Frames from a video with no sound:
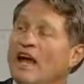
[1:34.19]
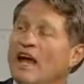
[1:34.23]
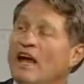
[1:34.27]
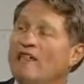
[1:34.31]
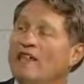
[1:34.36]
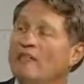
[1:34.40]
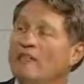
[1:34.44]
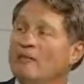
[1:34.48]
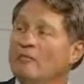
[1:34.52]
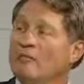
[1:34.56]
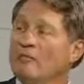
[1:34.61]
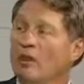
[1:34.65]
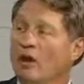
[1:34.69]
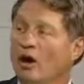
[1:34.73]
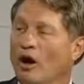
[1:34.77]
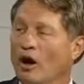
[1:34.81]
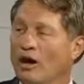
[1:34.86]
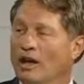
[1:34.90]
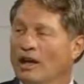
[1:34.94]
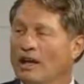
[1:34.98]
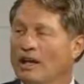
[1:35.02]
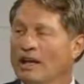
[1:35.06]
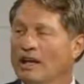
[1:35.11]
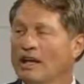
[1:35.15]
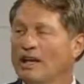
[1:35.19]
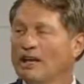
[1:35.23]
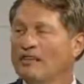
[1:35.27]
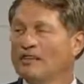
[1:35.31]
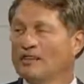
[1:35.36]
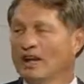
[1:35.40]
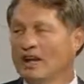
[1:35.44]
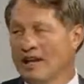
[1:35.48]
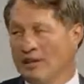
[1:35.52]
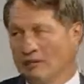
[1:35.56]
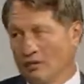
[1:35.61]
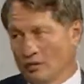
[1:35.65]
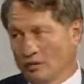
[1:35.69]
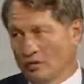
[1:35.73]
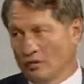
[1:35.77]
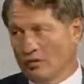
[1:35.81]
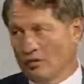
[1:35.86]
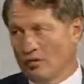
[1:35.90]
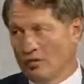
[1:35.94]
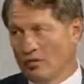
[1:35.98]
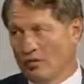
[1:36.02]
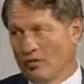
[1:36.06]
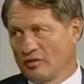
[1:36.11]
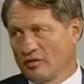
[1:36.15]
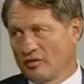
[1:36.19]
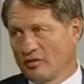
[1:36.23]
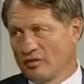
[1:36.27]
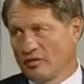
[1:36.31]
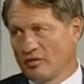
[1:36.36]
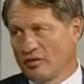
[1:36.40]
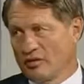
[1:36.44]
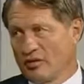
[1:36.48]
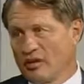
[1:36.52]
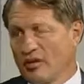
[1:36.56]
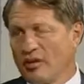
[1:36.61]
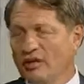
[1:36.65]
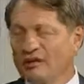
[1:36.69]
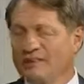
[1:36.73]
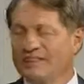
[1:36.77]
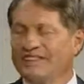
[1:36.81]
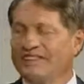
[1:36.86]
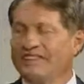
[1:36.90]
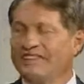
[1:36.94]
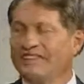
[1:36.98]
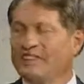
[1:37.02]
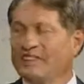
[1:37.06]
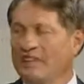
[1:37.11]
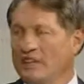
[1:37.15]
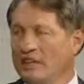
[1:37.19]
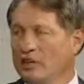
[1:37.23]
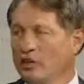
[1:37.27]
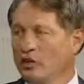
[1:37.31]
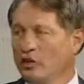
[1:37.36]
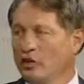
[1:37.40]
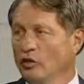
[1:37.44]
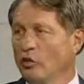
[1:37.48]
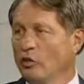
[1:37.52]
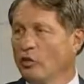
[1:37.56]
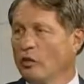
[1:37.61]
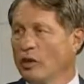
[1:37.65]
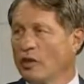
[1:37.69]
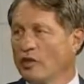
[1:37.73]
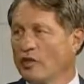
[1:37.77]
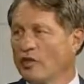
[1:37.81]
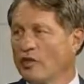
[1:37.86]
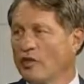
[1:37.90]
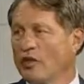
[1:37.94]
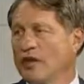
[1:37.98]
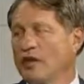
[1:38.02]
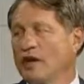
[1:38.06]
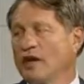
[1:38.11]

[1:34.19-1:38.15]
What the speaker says: and the body is able to deal with